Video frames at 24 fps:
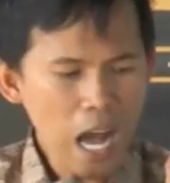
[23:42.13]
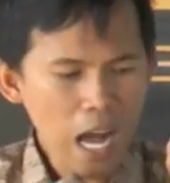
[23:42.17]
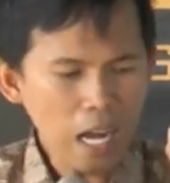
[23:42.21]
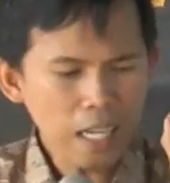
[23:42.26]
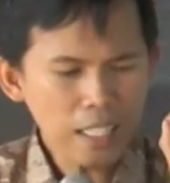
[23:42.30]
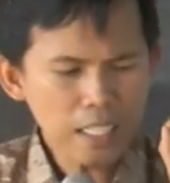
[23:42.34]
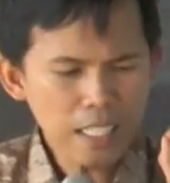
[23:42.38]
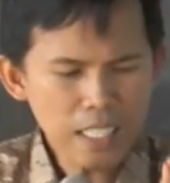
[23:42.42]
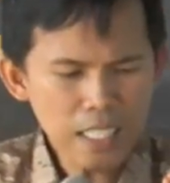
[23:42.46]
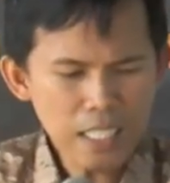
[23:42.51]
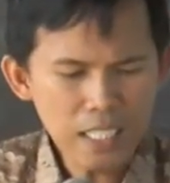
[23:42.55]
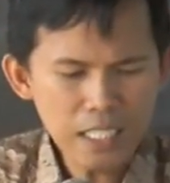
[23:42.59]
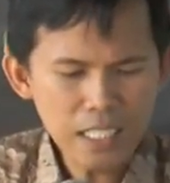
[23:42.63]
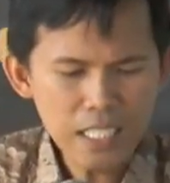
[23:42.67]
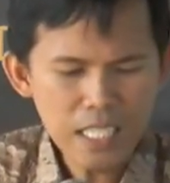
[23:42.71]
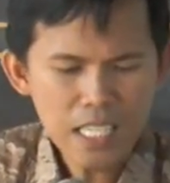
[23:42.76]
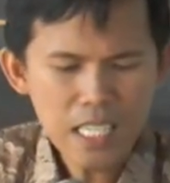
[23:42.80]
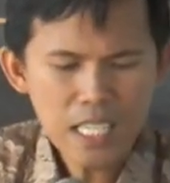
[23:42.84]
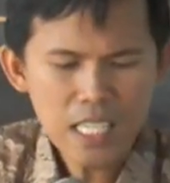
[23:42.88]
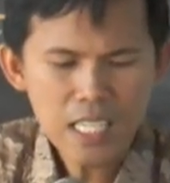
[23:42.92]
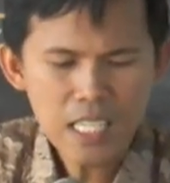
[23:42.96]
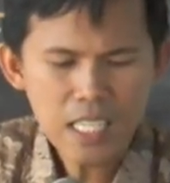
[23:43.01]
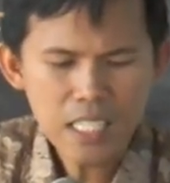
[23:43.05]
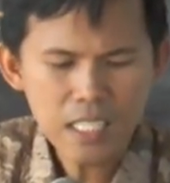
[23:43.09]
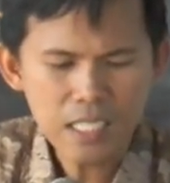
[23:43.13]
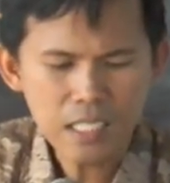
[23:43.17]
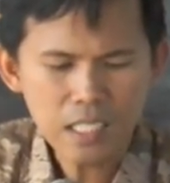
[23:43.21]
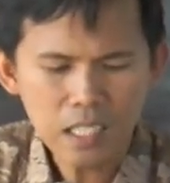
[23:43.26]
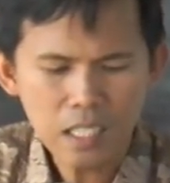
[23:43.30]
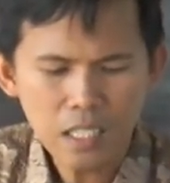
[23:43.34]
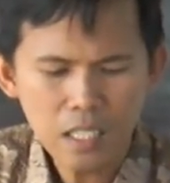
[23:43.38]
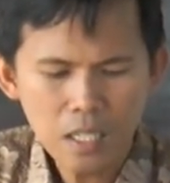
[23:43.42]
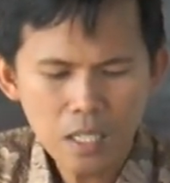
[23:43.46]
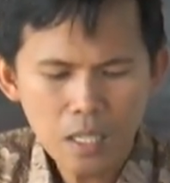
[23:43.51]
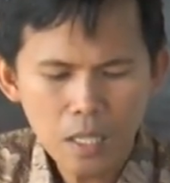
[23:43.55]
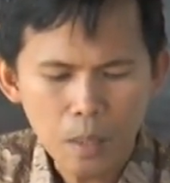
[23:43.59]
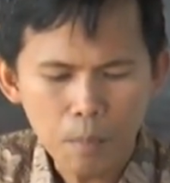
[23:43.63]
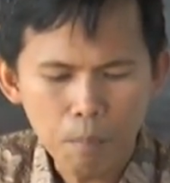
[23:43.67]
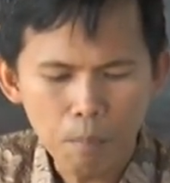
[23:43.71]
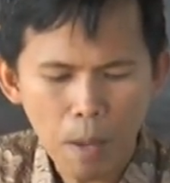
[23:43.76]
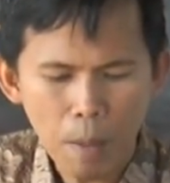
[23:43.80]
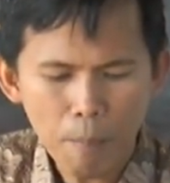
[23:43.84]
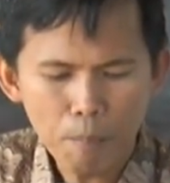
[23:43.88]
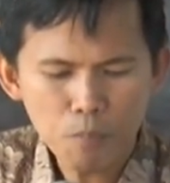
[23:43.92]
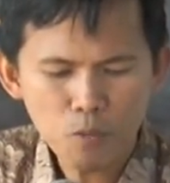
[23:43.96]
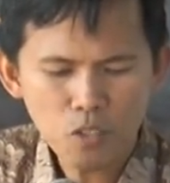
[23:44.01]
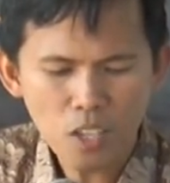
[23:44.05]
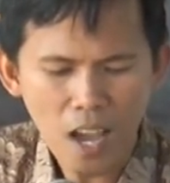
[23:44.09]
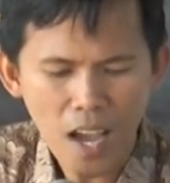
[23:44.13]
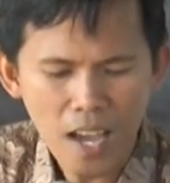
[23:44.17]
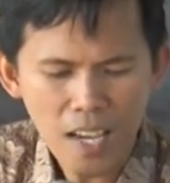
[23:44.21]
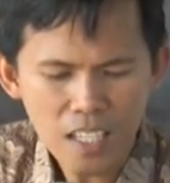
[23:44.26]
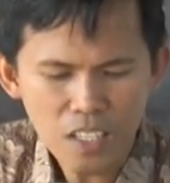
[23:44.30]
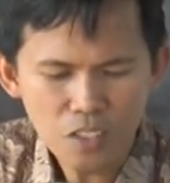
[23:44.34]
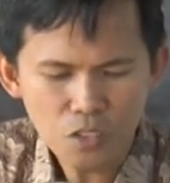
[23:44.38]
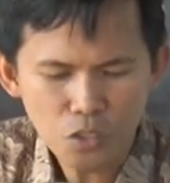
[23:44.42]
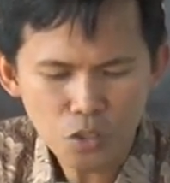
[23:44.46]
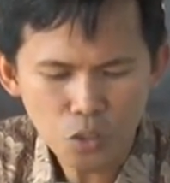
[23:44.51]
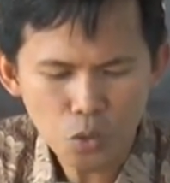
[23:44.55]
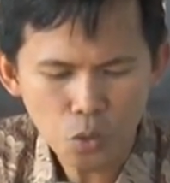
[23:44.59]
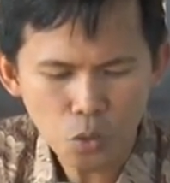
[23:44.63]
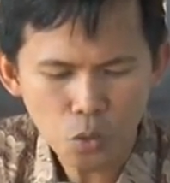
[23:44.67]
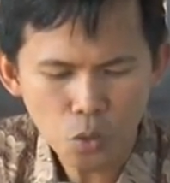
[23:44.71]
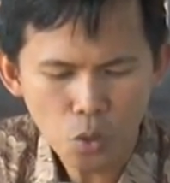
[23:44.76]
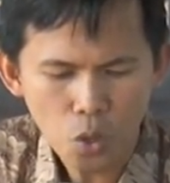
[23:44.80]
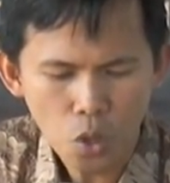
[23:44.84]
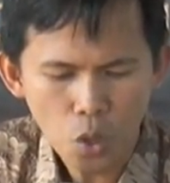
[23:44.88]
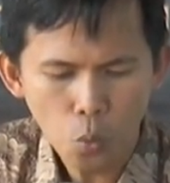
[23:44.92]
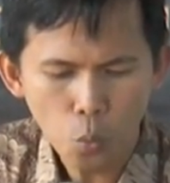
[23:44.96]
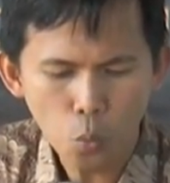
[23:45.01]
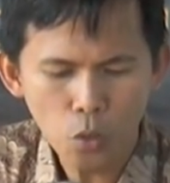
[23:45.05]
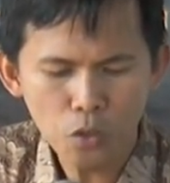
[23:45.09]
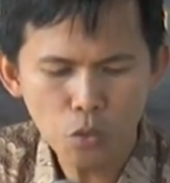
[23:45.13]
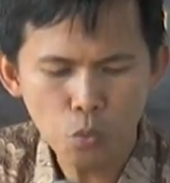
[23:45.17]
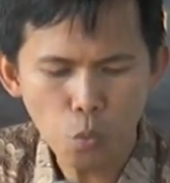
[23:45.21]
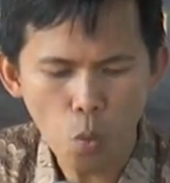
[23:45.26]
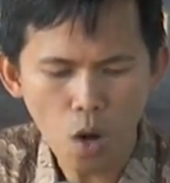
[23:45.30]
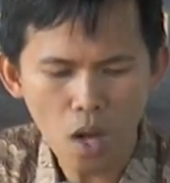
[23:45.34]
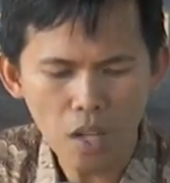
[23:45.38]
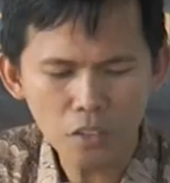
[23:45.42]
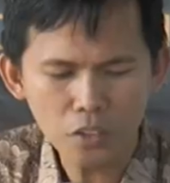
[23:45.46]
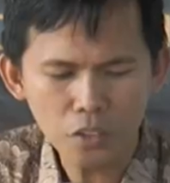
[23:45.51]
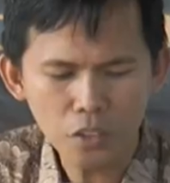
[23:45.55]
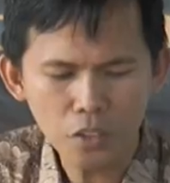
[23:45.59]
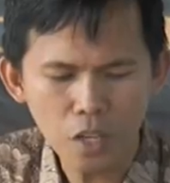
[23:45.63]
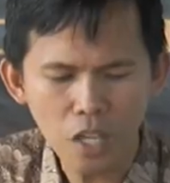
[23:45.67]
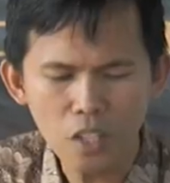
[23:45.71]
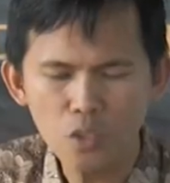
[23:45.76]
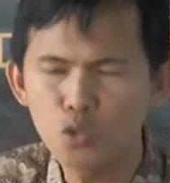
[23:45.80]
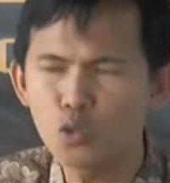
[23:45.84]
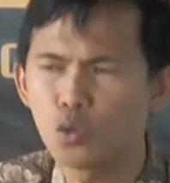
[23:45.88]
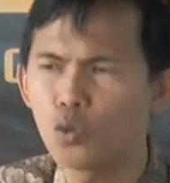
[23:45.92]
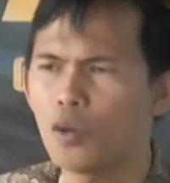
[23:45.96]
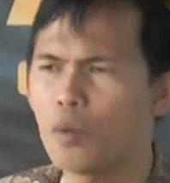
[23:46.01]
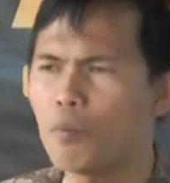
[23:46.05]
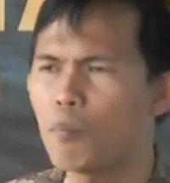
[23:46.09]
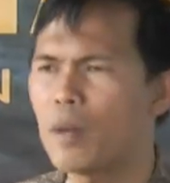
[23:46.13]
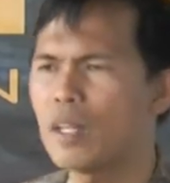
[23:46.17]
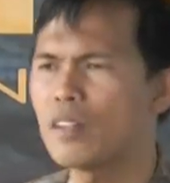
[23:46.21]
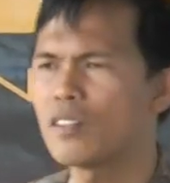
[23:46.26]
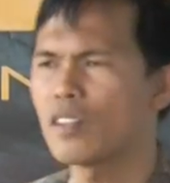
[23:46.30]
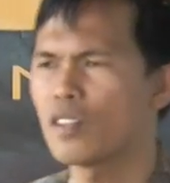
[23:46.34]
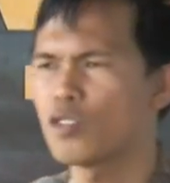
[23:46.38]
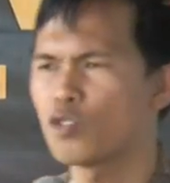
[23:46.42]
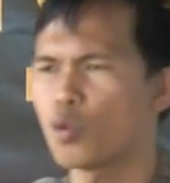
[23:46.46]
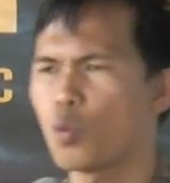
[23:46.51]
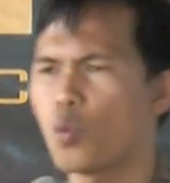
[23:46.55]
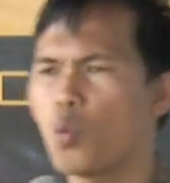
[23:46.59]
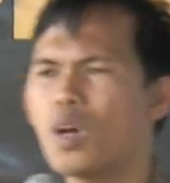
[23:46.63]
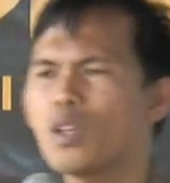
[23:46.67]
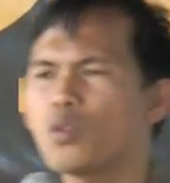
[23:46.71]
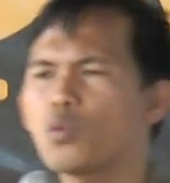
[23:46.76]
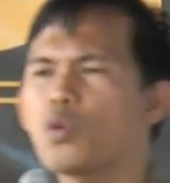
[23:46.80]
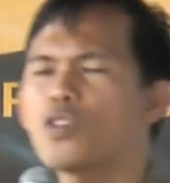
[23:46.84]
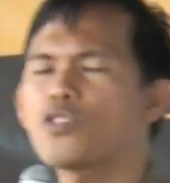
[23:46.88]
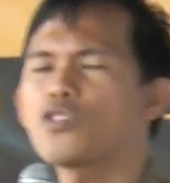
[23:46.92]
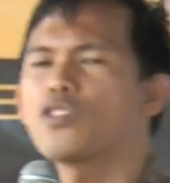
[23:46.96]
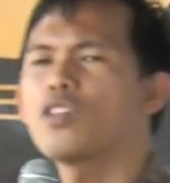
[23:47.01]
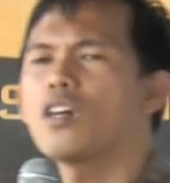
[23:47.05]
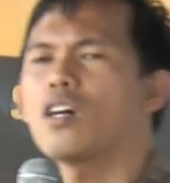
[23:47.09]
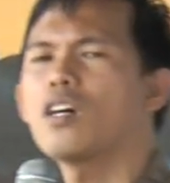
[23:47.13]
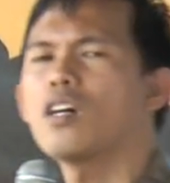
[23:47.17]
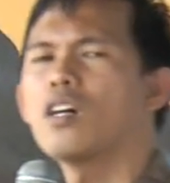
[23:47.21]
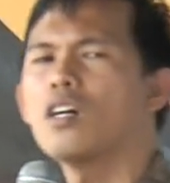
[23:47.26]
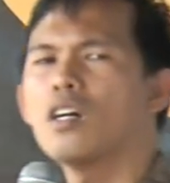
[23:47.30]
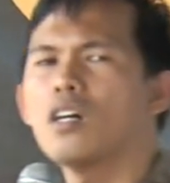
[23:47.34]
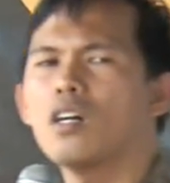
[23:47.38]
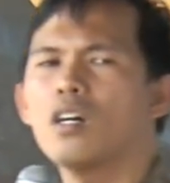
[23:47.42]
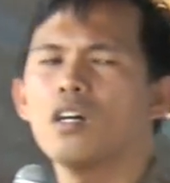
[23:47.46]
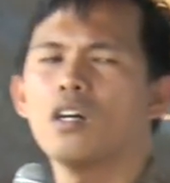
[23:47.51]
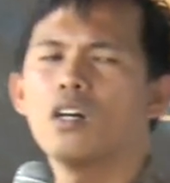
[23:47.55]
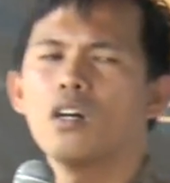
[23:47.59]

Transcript: I indeed baptize you with water unto repentance. So what was the